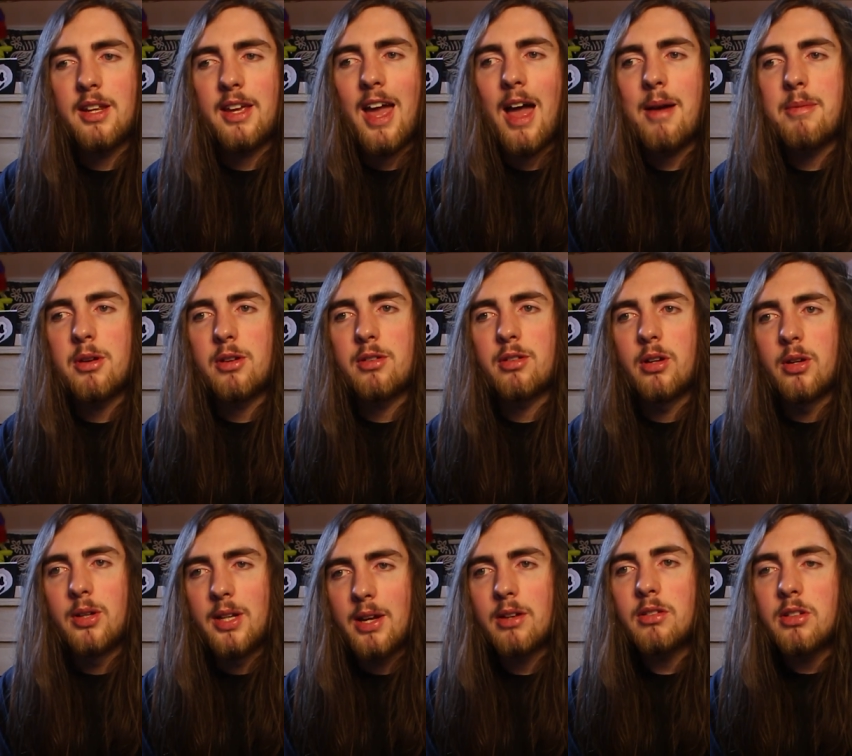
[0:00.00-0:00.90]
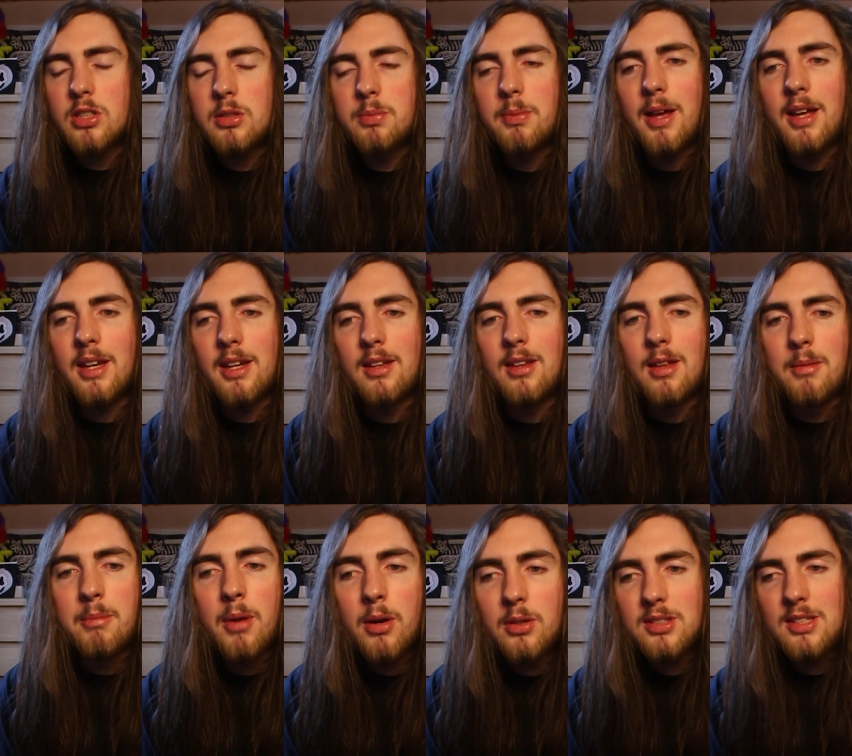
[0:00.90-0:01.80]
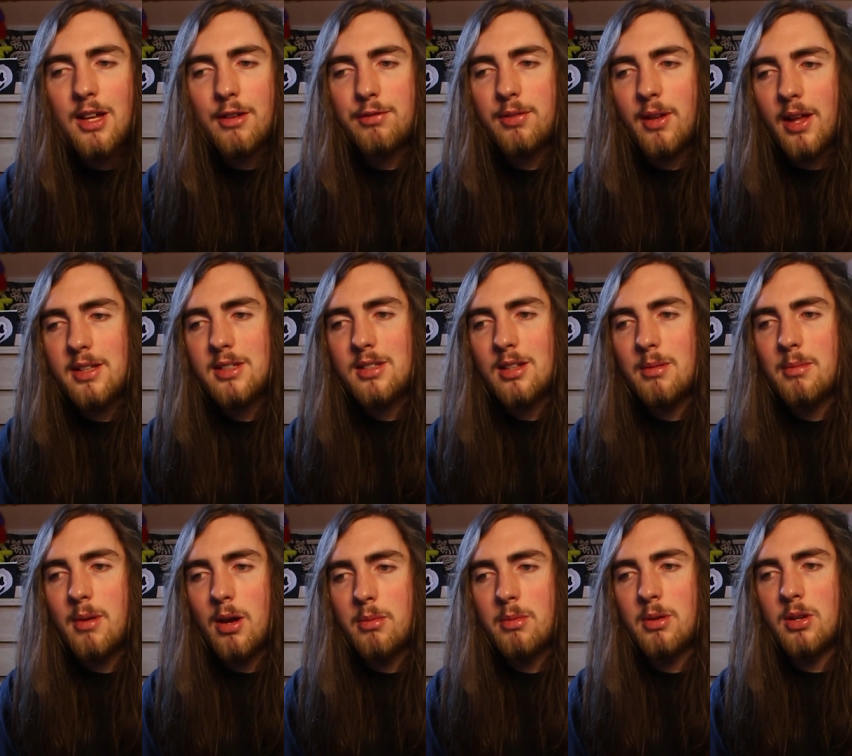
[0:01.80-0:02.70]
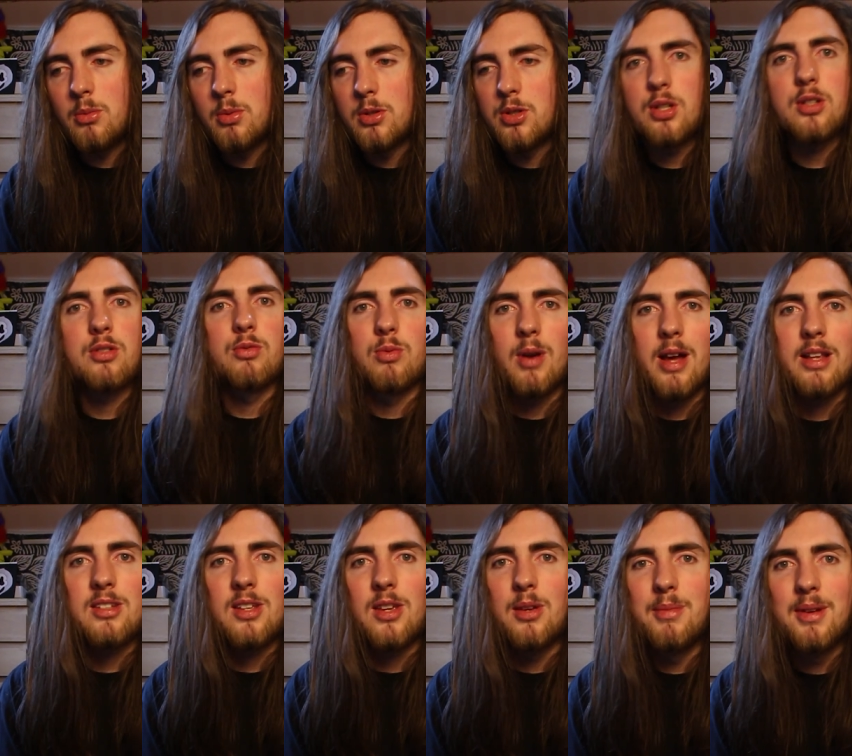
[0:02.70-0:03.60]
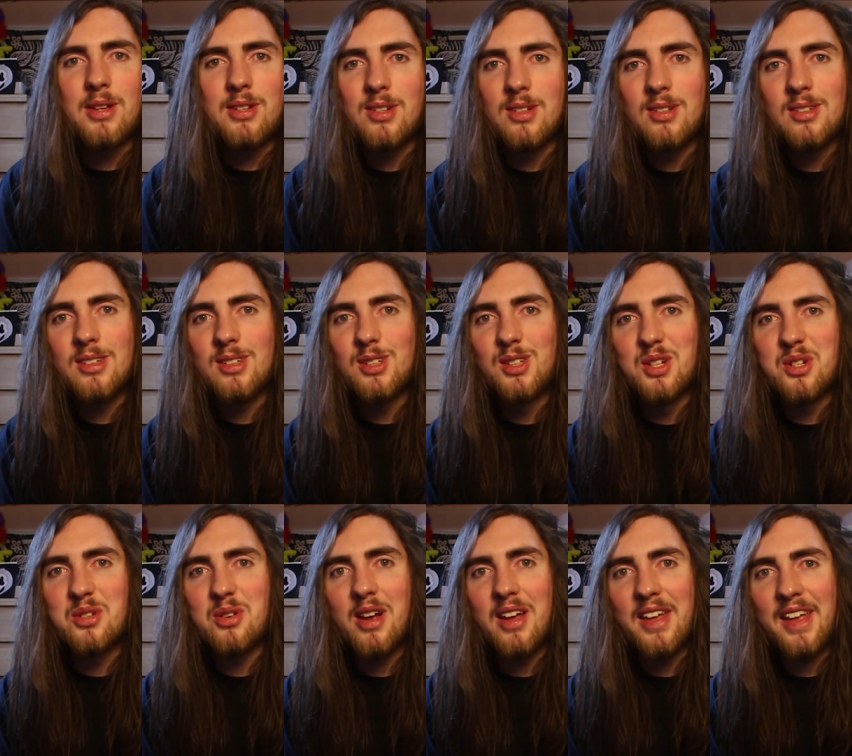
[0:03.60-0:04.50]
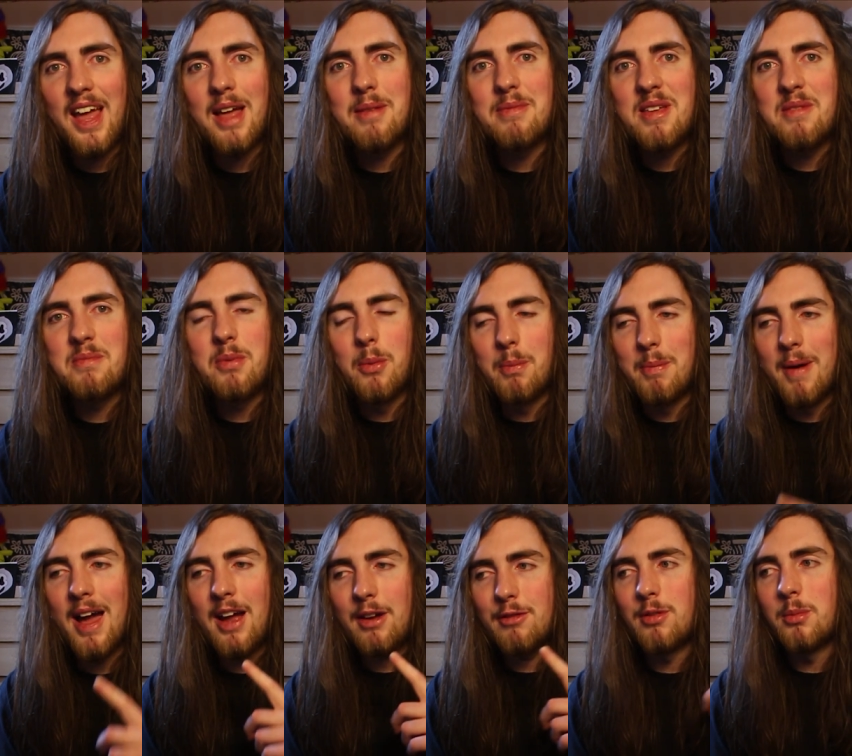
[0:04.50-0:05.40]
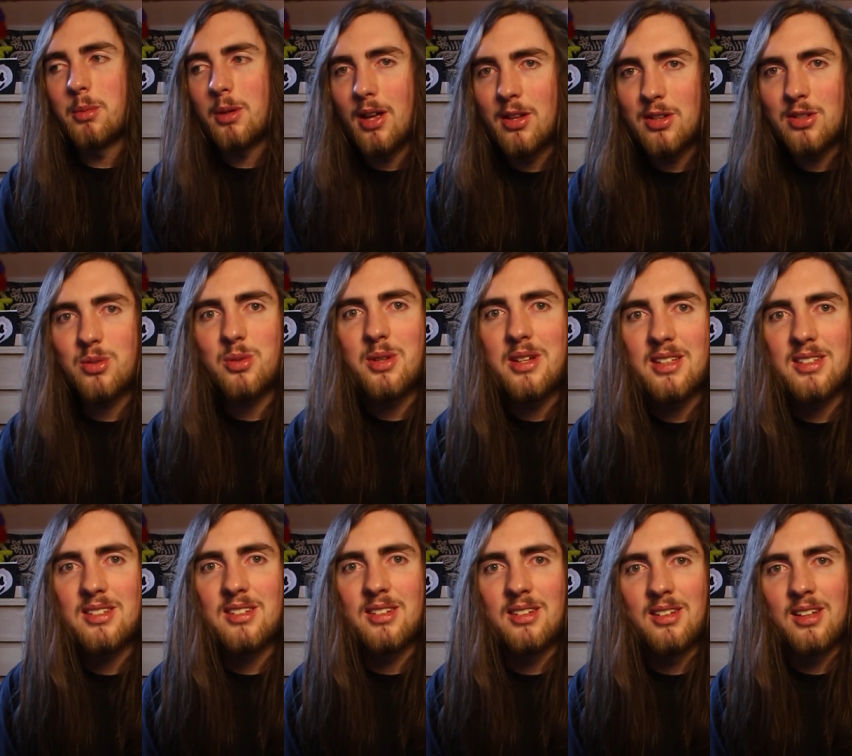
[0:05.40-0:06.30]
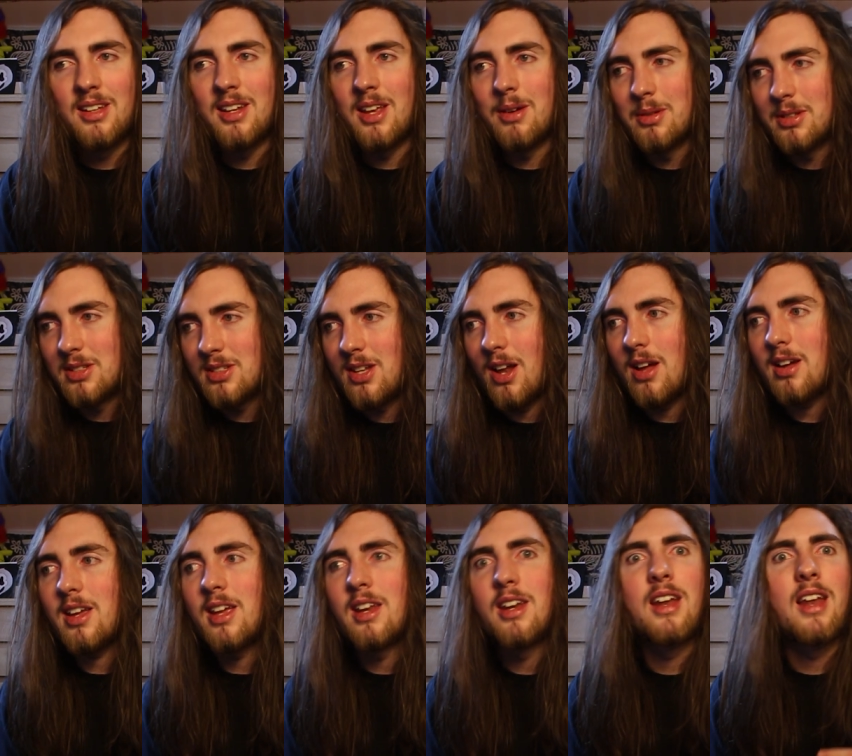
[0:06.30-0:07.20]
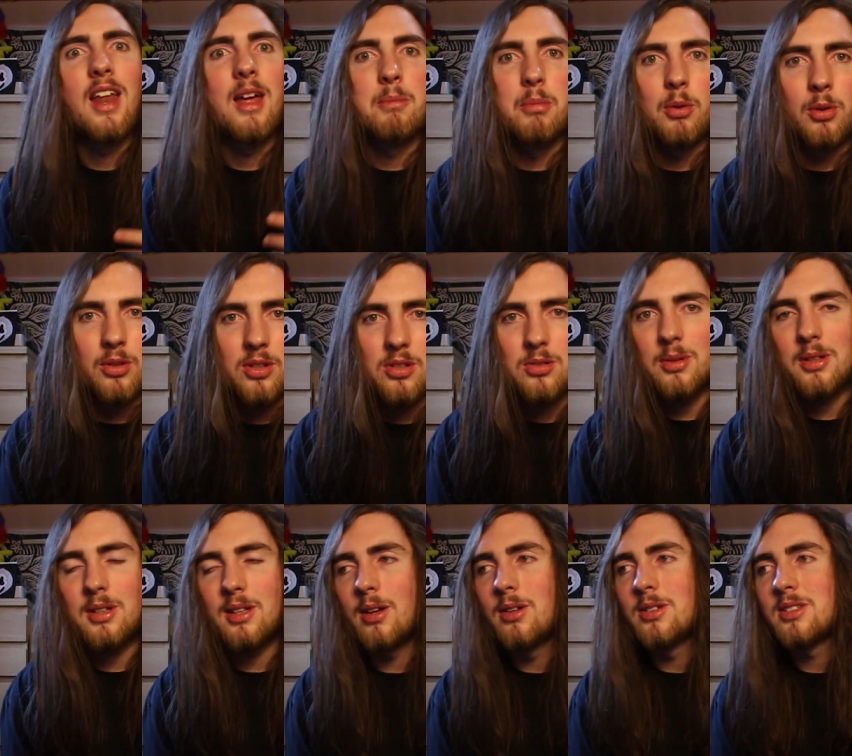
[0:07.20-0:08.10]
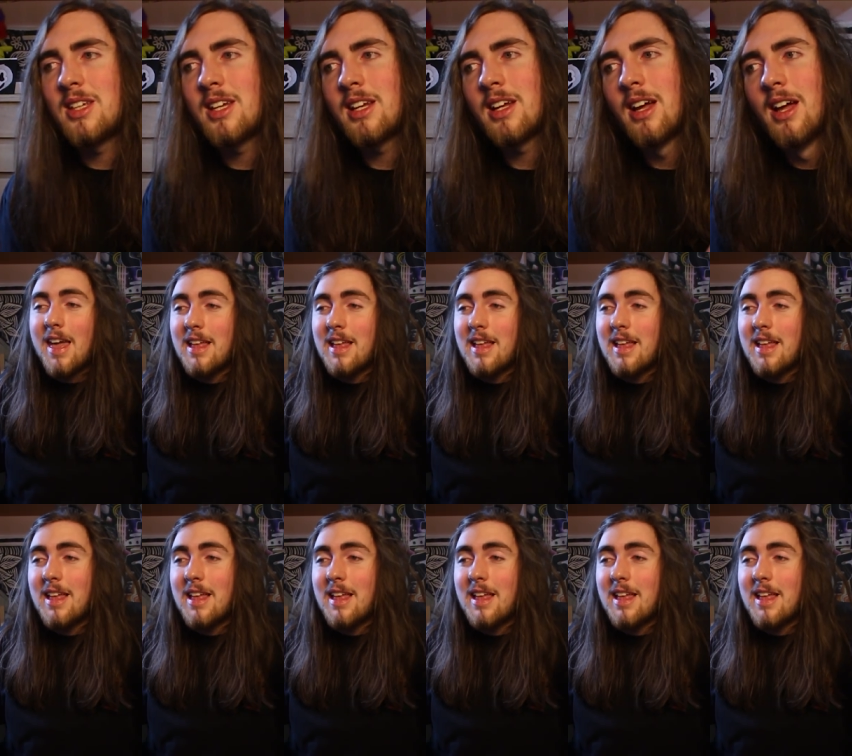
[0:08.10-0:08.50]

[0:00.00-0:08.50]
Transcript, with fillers: the cabin crew, and they were explaining that most of their flights at the moment were just rescue missions to try and get people back from countries that they were stuck in and their borders were closing.